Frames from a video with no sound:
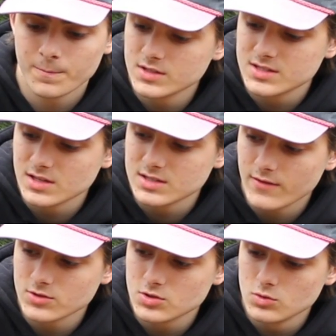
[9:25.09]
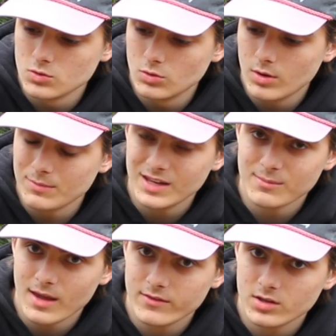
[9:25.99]
This is a 7.2 medium
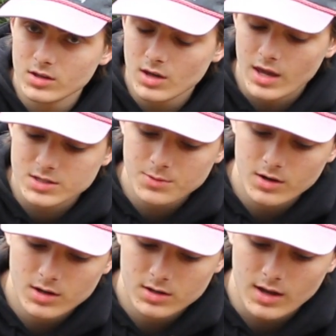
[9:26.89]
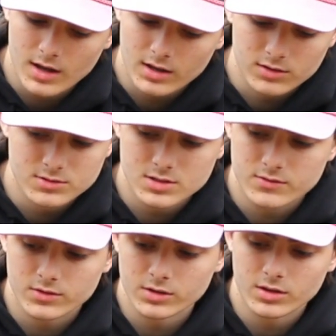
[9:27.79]
heavy X Pride. I use this
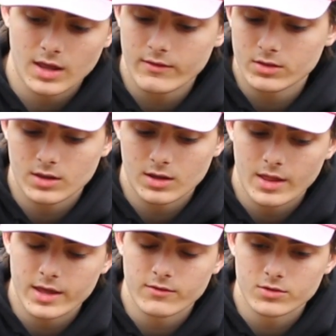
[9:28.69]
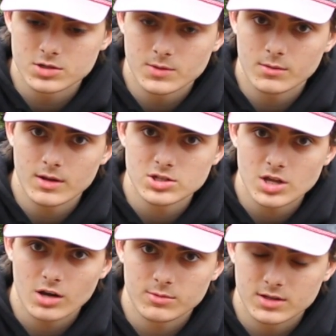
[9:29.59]
for literally everything. I like it for spinnerbaits,
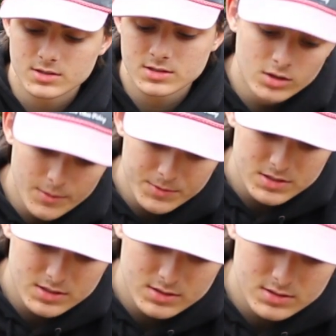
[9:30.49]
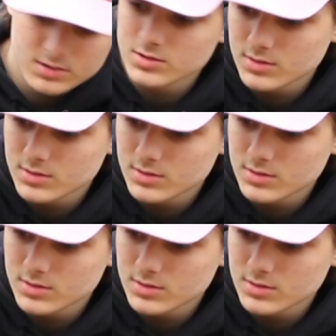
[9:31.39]
chatterbaits, liplesses,